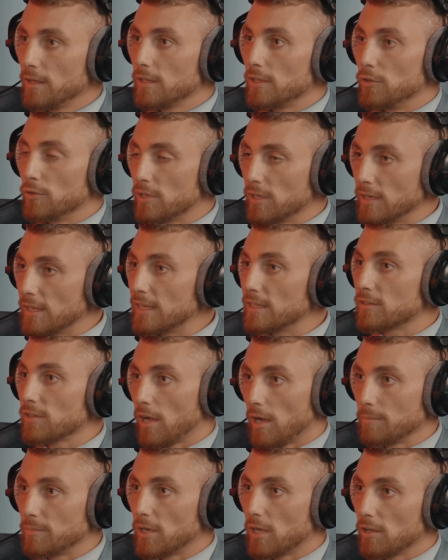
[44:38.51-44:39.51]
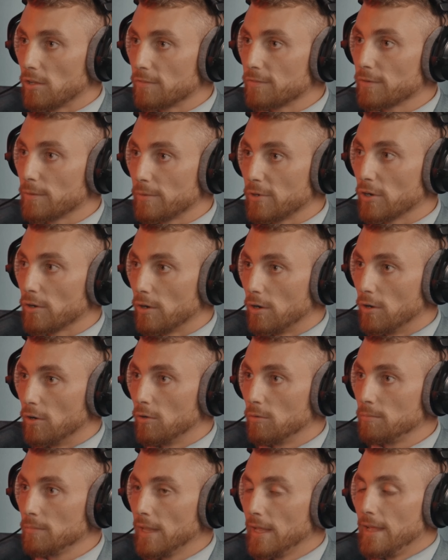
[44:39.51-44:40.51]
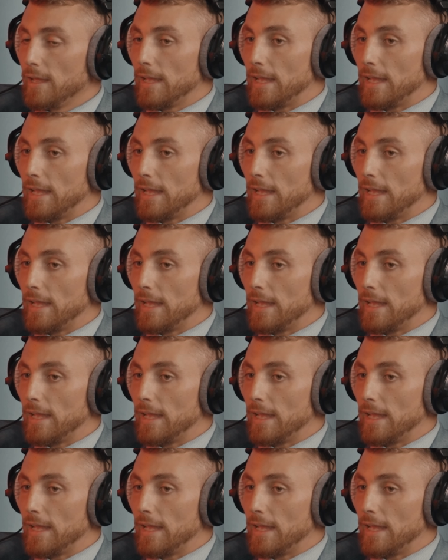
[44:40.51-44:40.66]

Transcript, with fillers: you can get top dollar from your home.